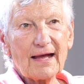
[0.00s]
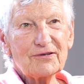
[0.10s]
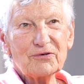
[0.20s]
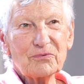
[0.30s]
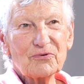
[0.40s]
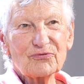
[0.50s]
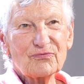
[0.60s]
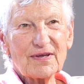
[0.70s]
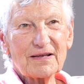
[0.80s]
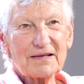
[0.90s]
And you always
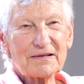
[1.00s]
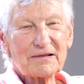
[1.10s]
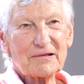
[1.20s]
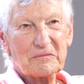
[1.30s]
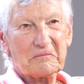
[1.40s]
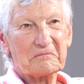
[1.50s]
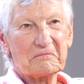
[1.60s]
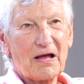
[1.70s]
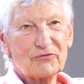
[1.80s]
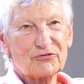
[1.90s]
feel a little
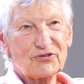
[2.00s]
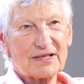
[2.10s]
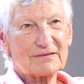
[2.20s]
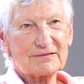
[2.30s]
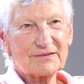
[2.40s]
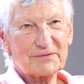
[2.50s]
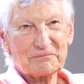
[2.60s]
unsettled,